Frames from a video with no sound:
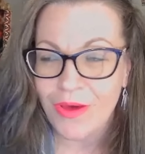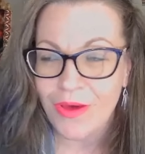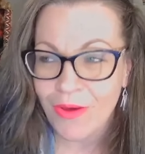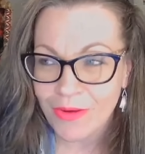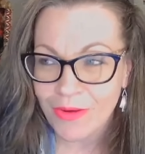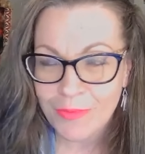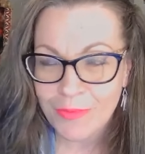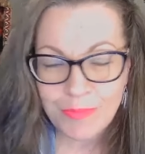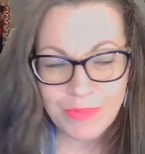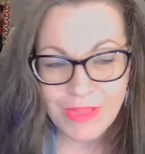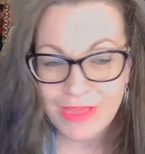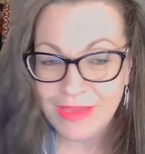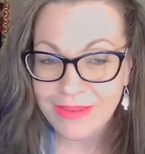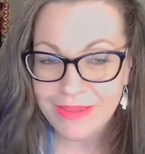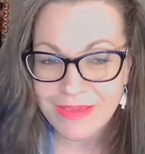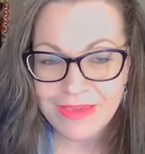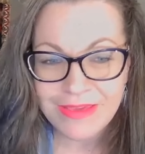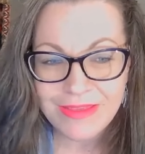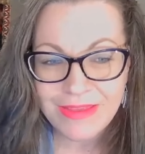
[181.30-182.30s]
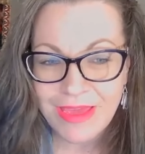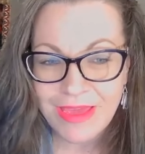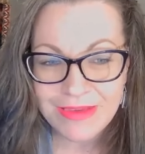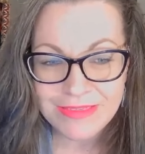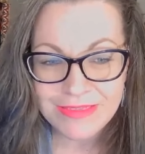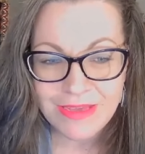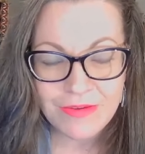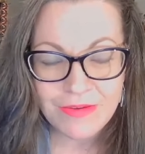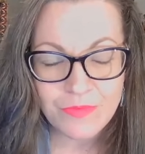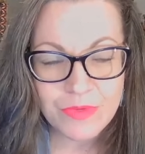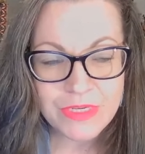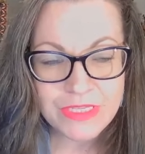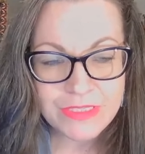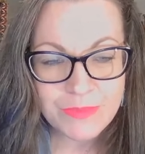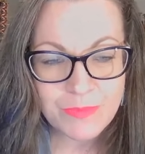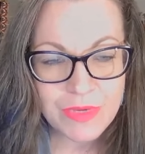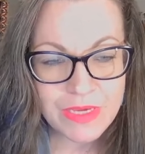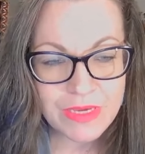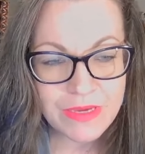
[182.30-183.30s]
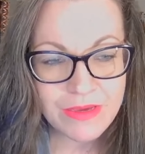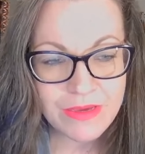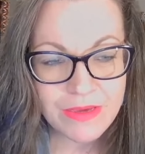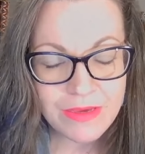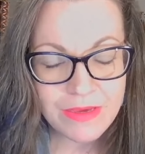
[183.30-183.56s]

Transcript: are planning it as of we speak,